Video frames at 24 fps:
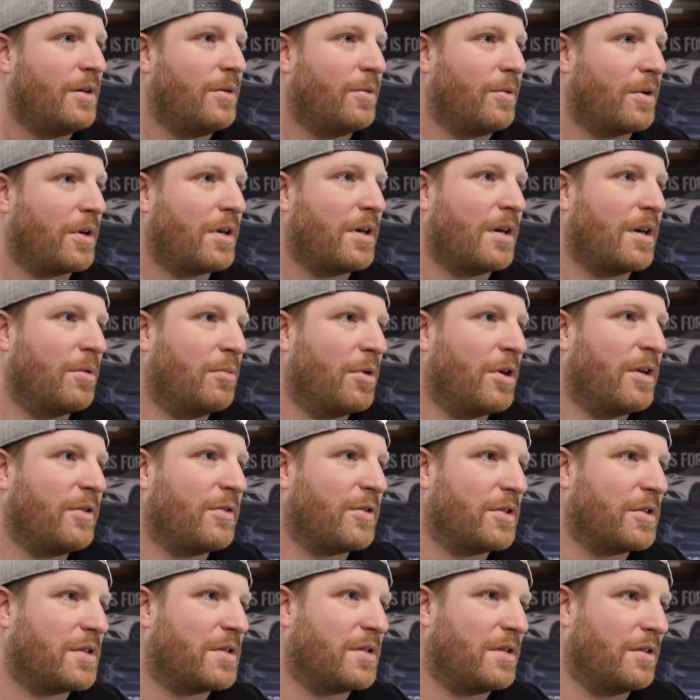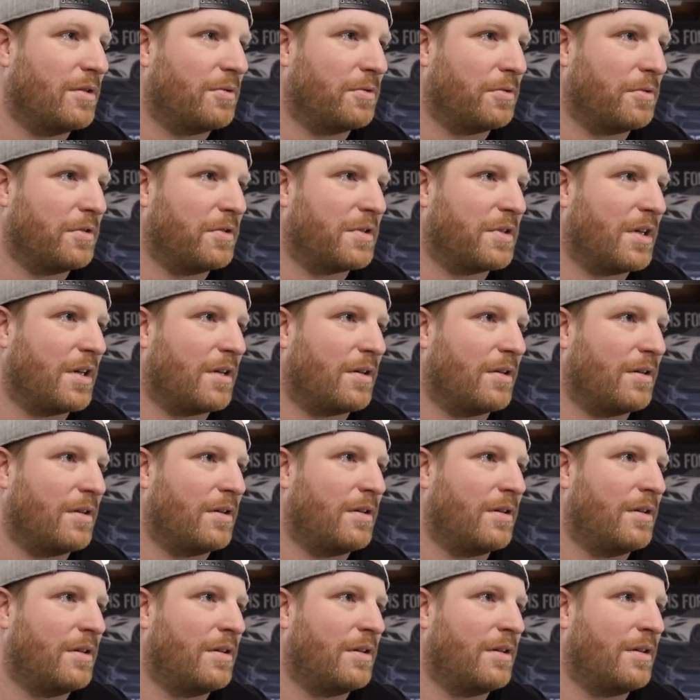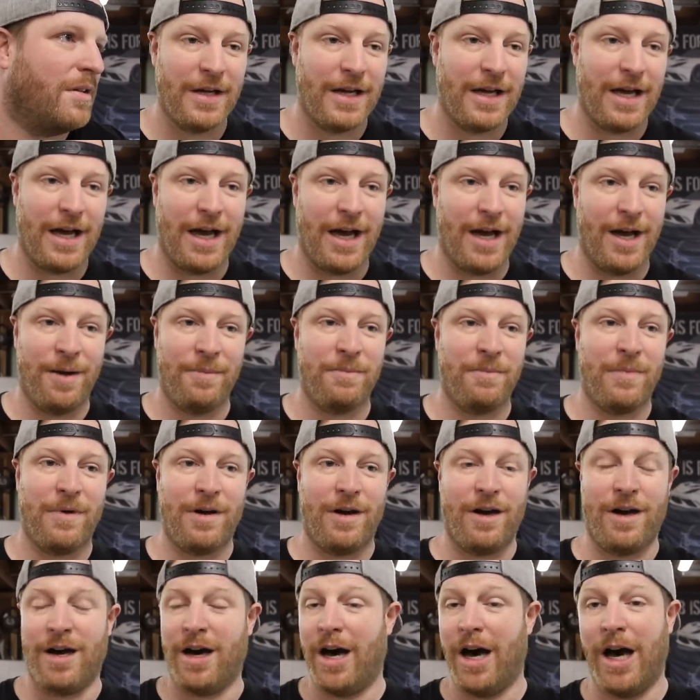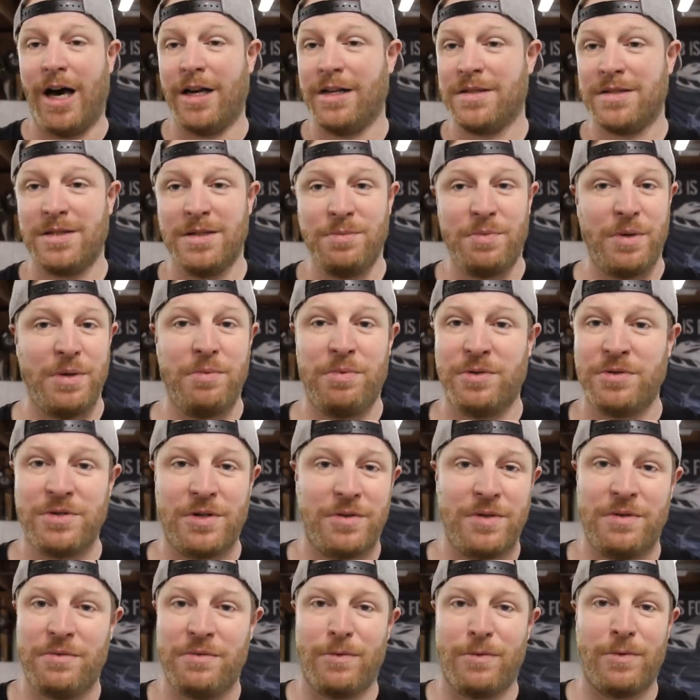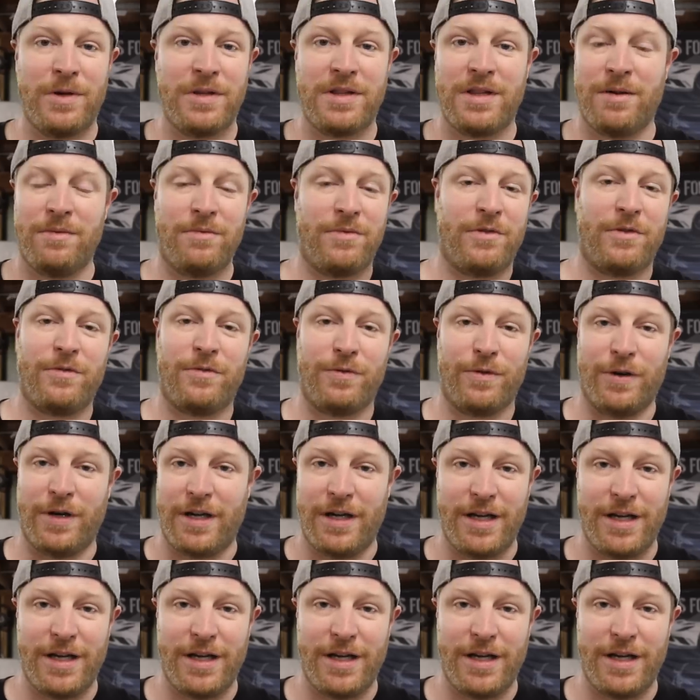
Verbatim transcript: We're gonna get money for the steel if we recycle it. Um, honestly, people don't want them for free.